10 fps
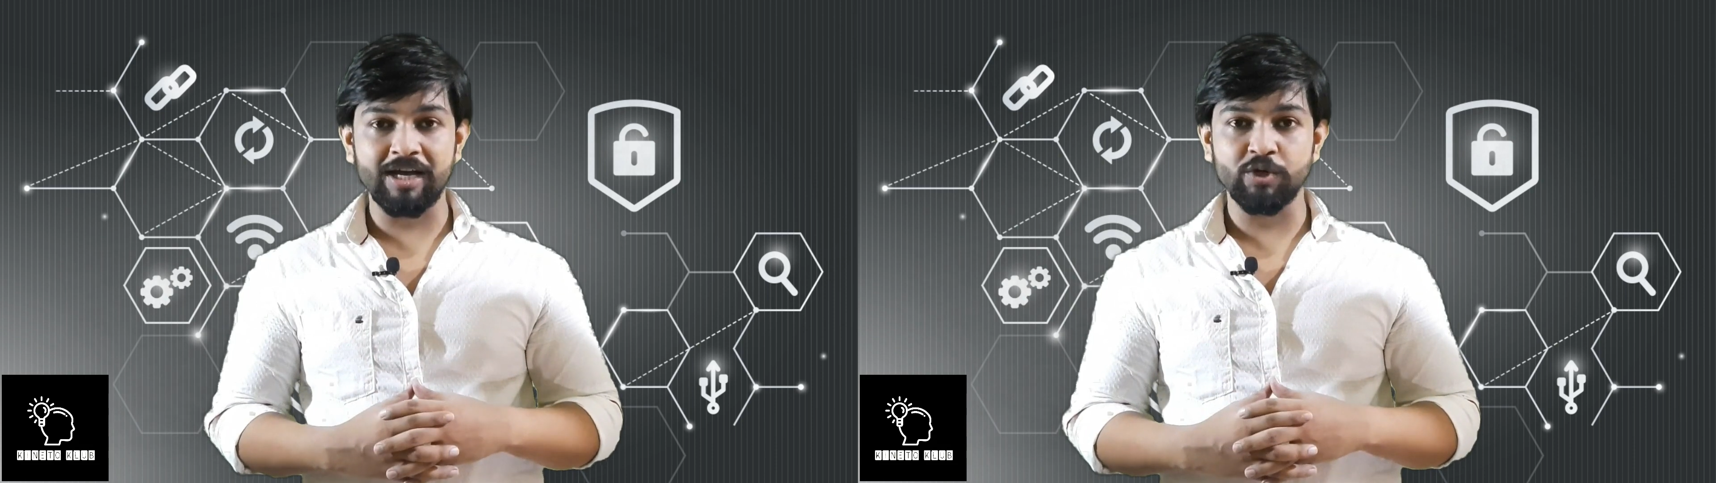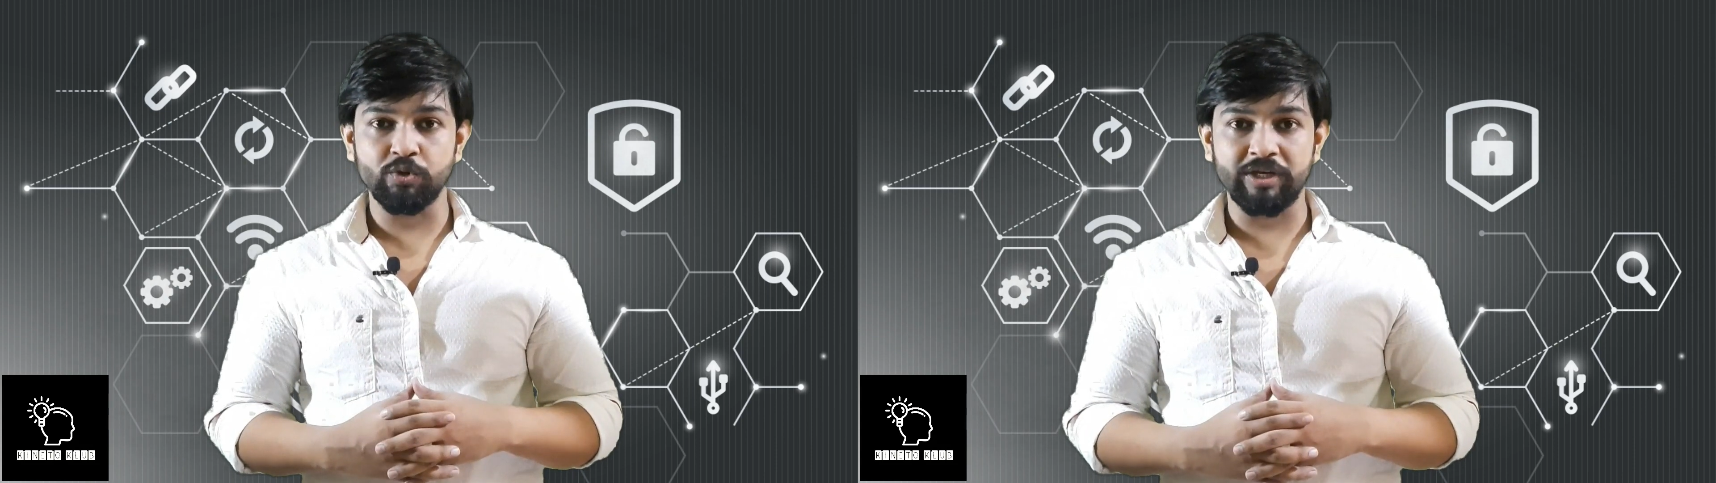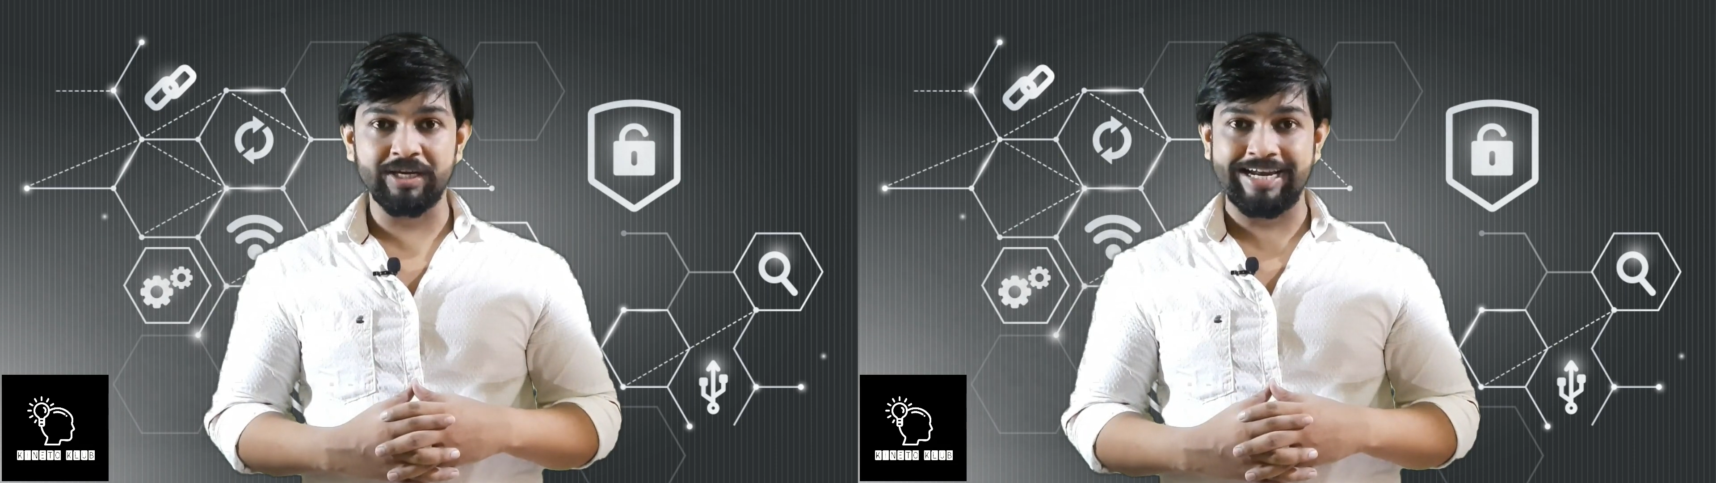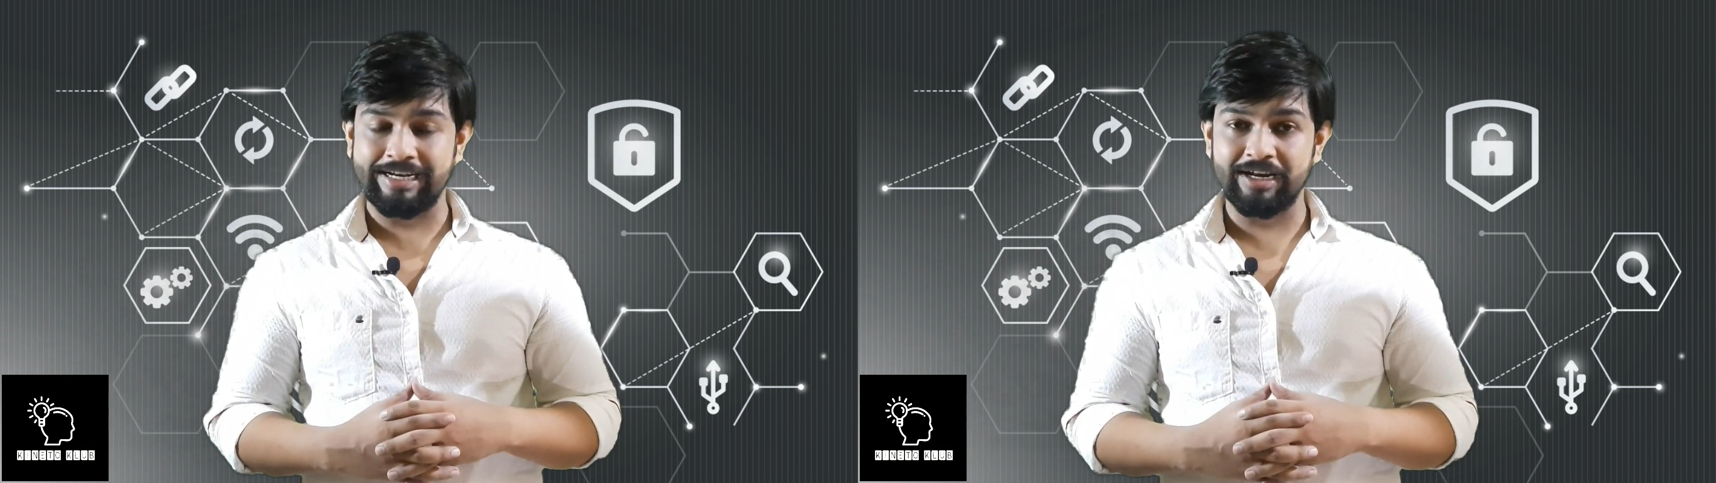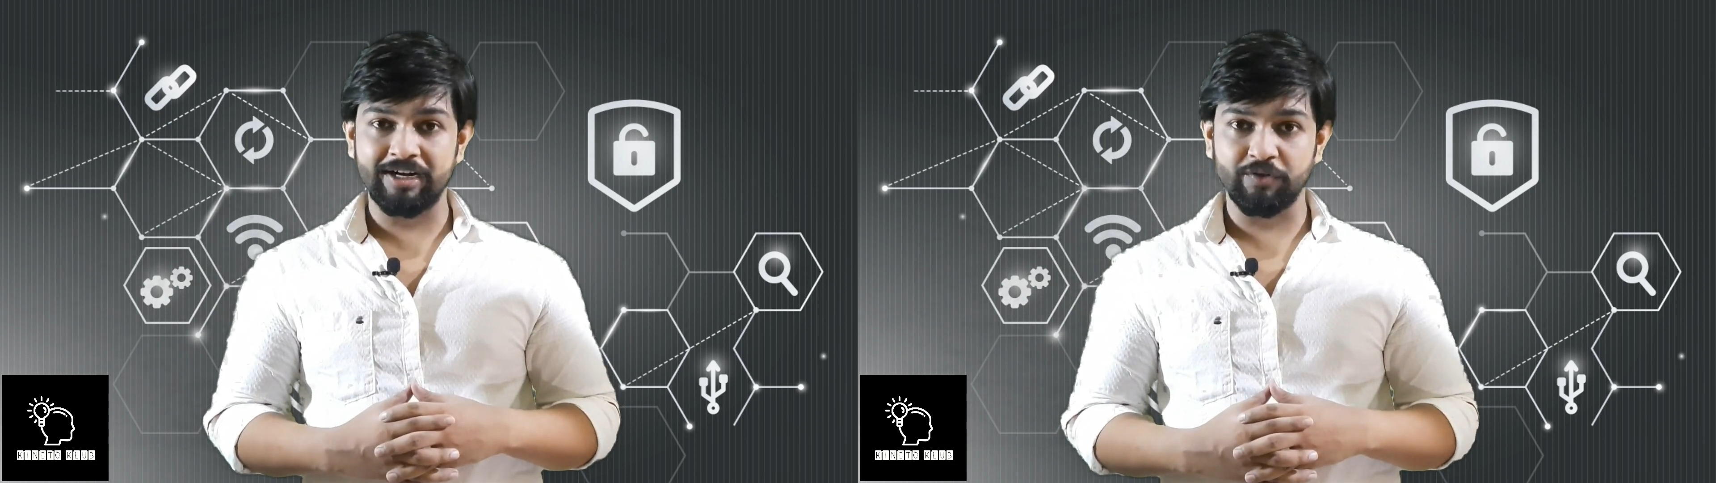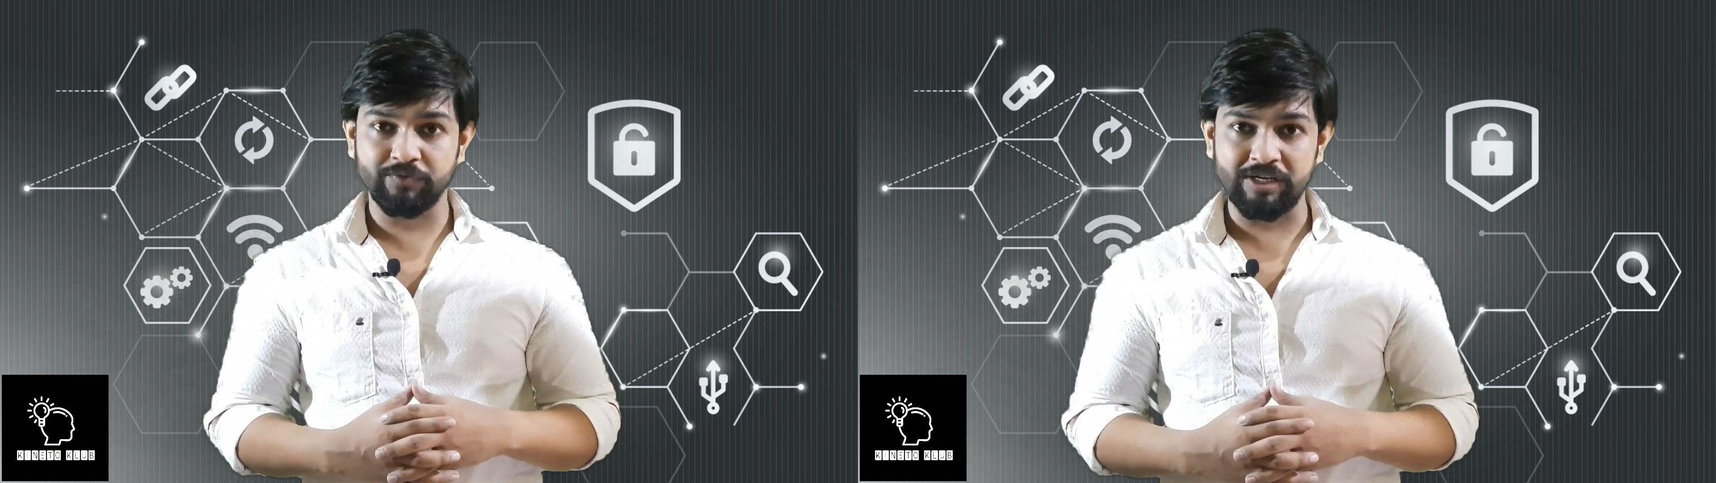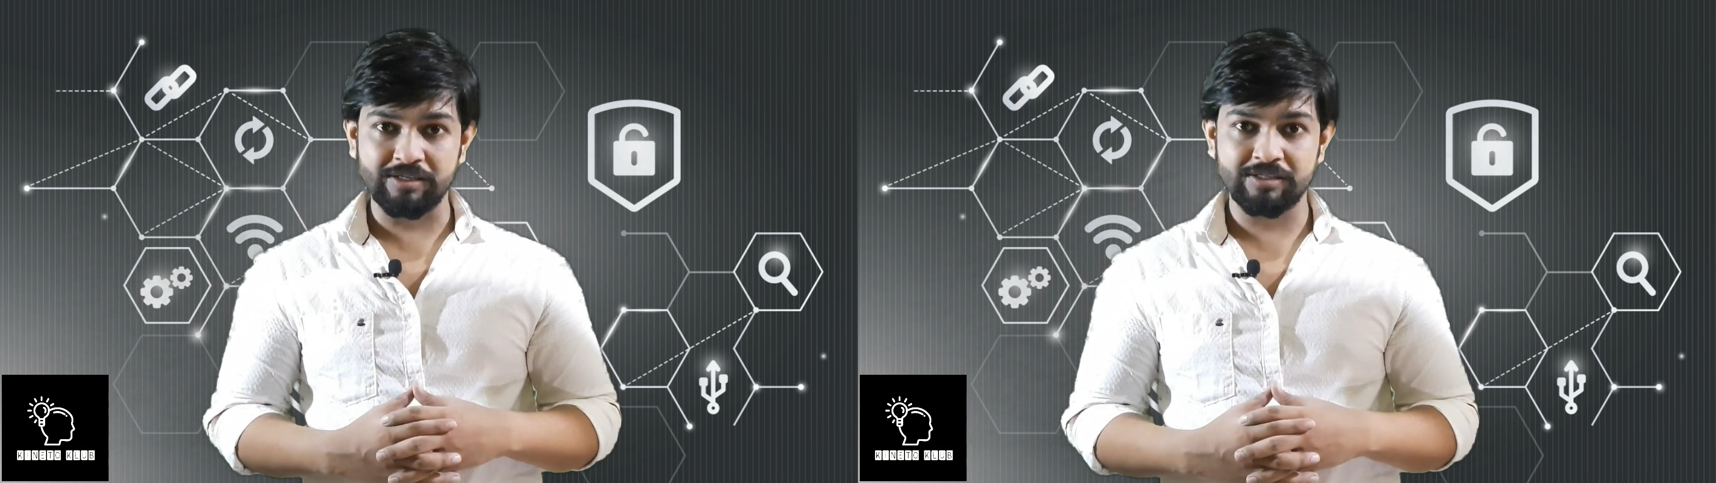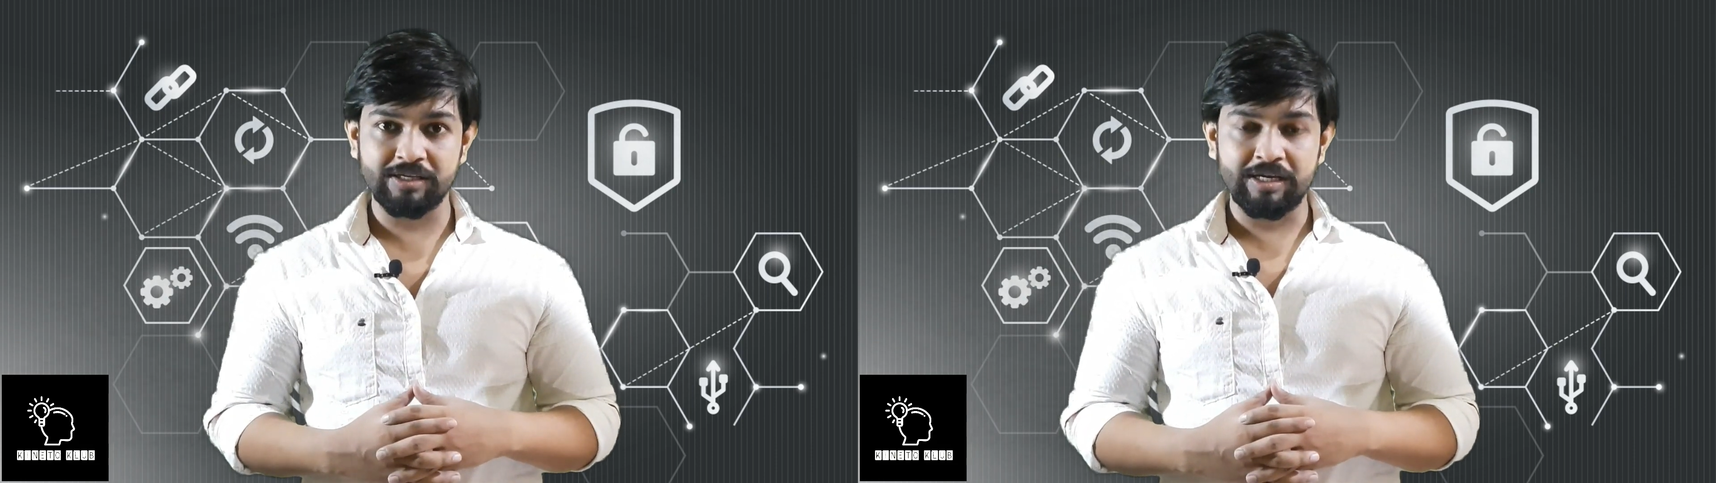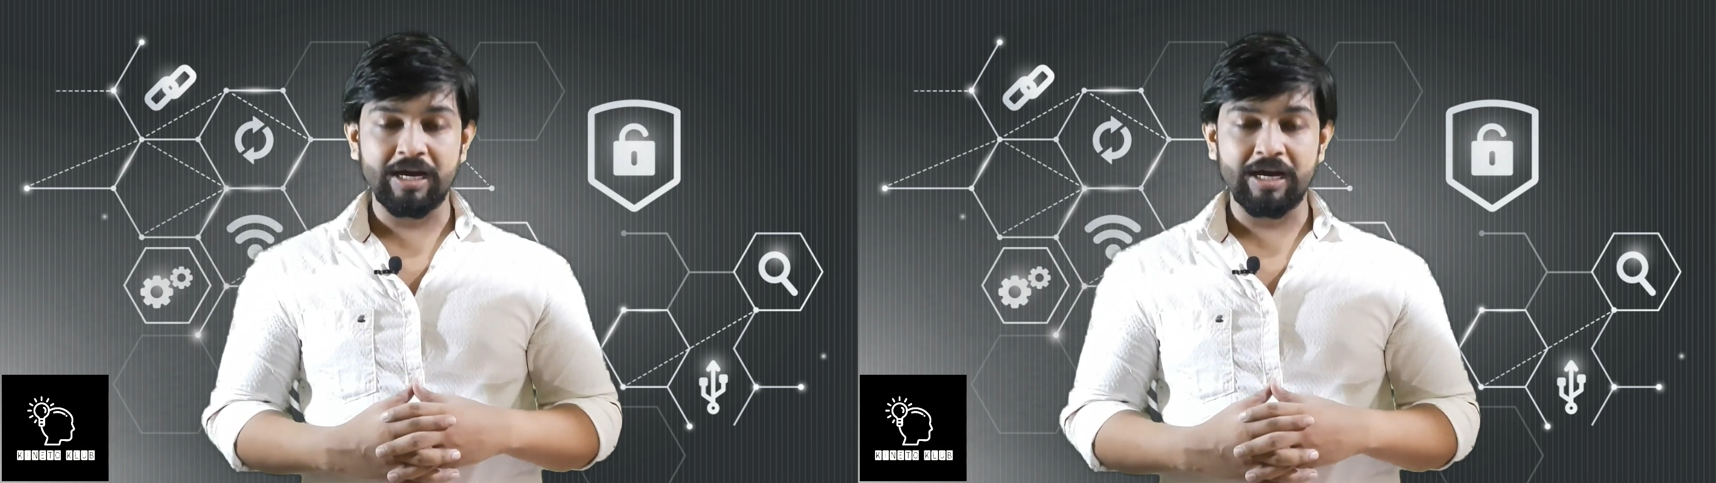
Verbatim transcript: IoT Internet of Things.